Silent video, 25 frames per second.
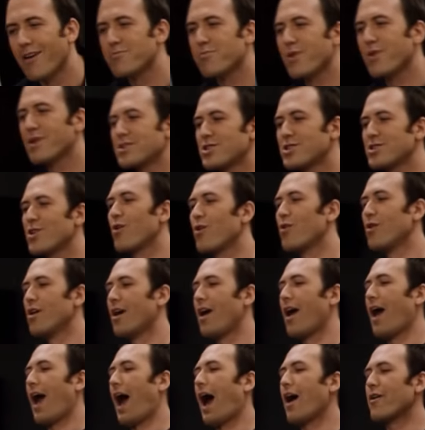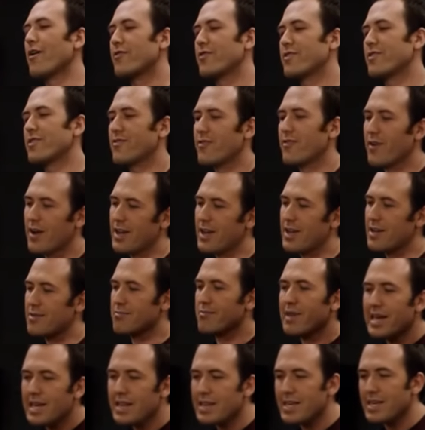everybody's so out for the
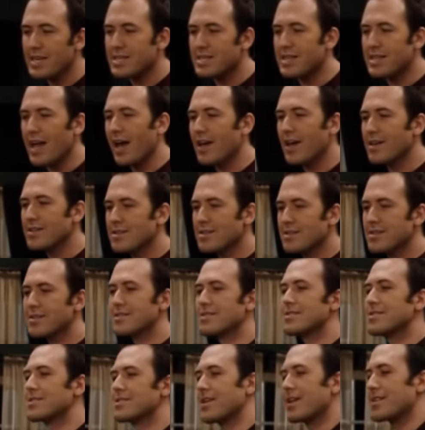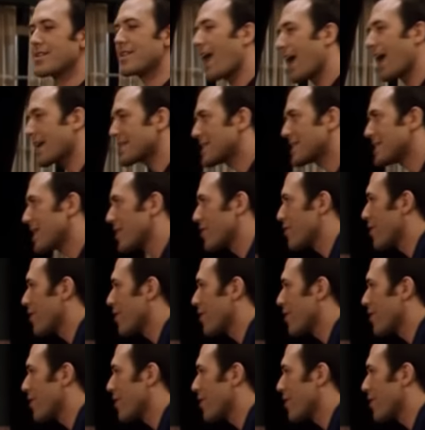fucking me these days. It's not the X